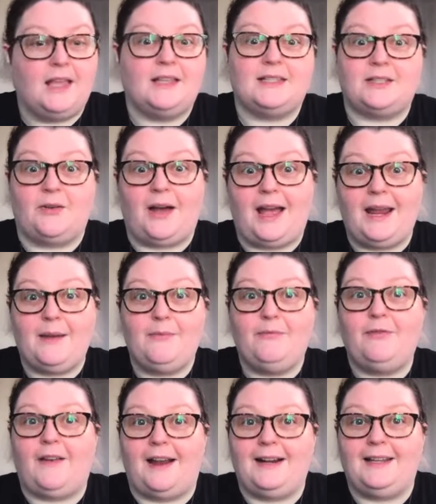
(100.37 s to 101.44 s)
So I am
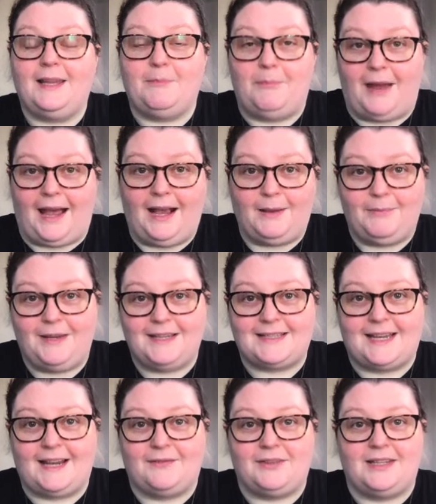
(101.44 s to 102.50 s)
finally back because I
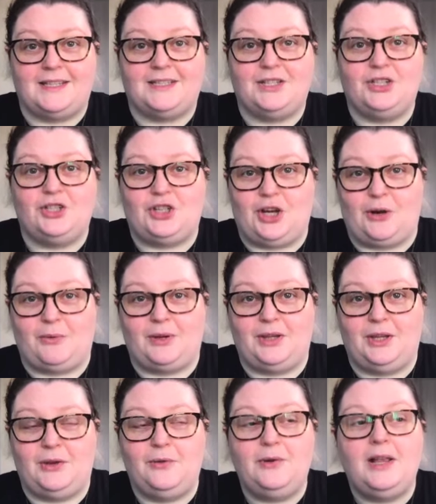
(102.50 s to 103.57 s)
have things to share with
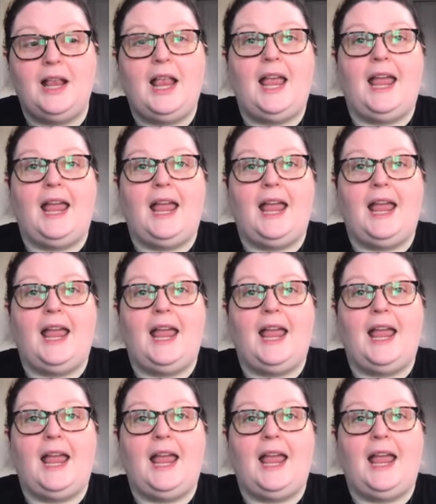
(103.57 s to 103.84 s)
you,